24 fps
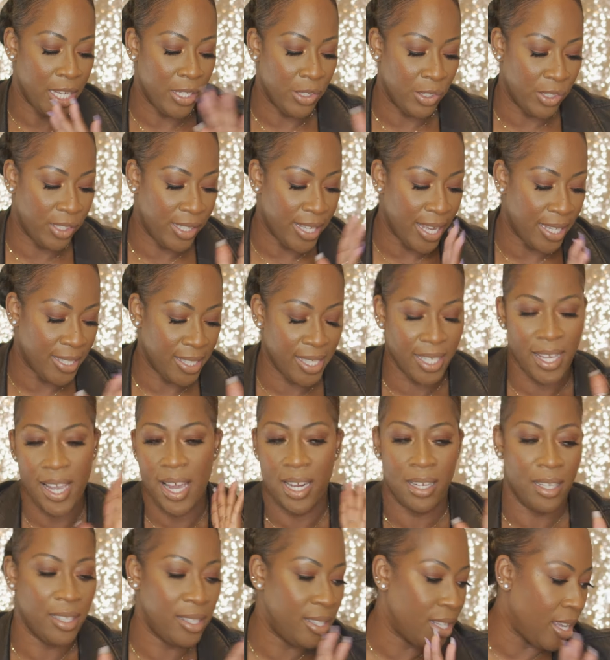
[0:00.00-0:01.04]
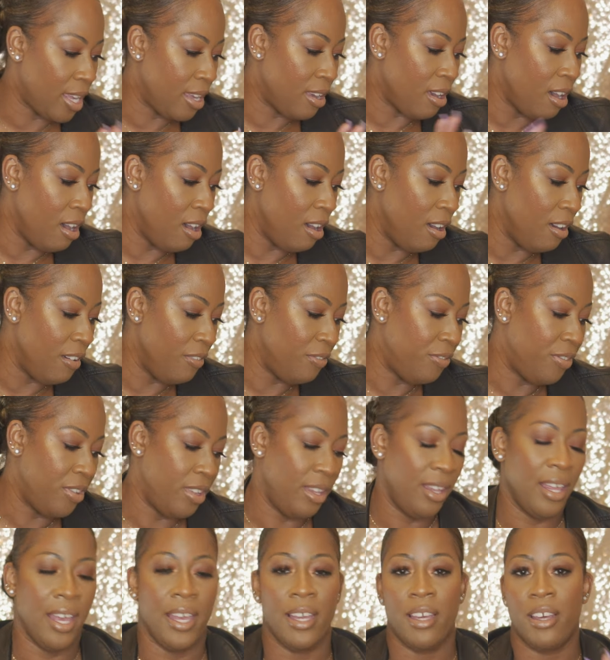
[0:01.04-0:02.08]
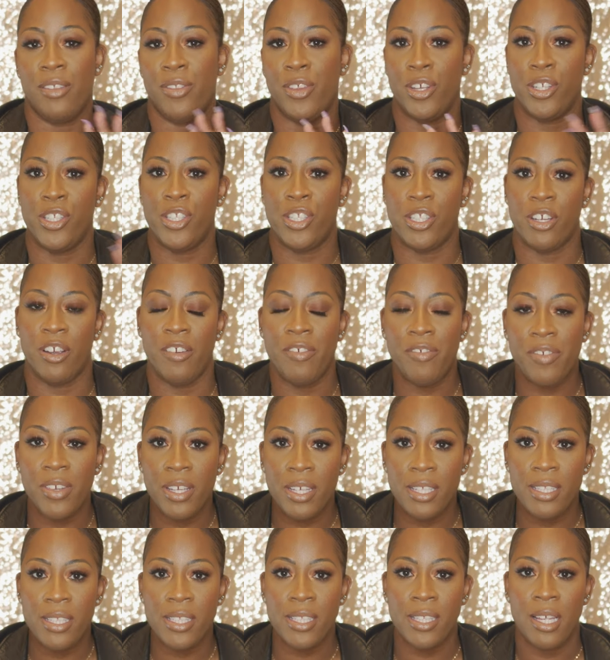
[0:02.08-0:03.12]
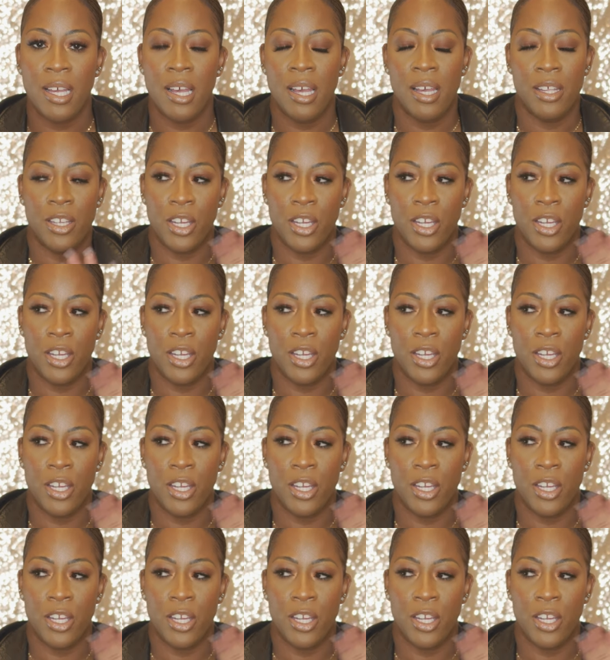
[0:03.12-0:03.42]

I use that to kind of take off like the surface,